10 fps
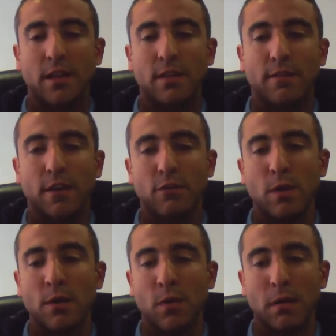The first
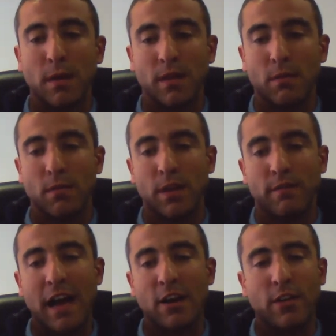one will be the
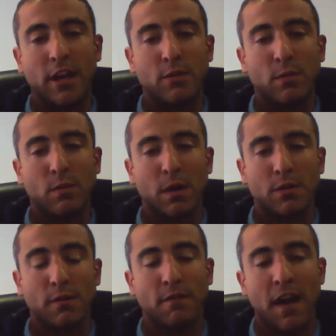value that you want
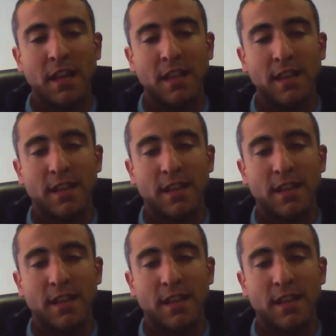to find,